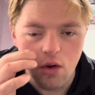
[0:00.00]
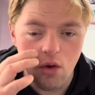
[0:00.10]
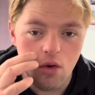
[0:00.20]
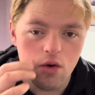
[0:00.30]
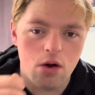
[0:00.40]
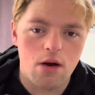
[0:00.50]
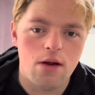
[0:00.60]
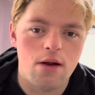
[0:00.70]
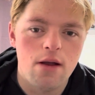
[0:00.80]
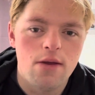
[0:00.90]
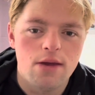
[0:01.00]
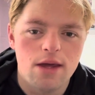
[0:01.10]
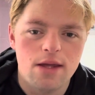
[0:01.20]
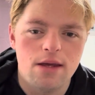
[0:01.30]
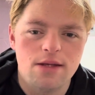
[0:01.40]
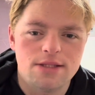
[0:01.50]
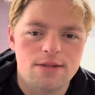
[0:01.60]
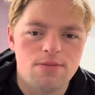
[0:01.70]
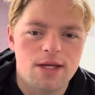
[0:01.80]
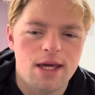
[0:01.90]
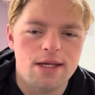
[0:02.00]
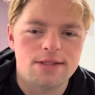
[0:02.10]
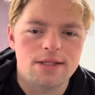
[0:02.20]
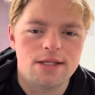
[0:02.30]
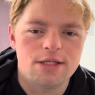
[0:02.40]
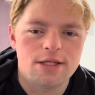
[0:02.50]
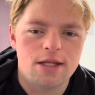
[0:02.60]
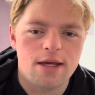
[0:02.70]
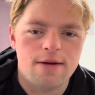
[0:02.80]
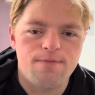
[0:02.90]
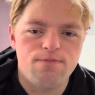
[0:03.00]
or in, in, some cases like